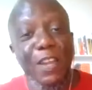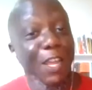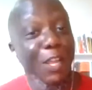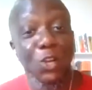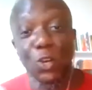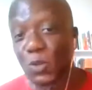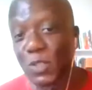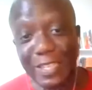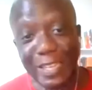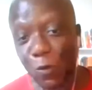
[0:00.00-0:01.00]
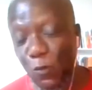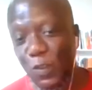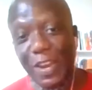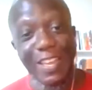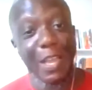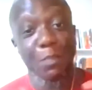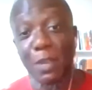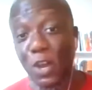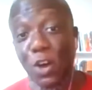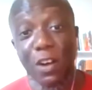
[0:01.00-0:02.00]
included. I will feel like I
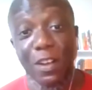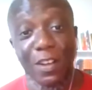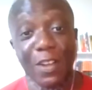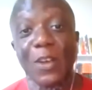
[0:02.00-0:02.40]
belong.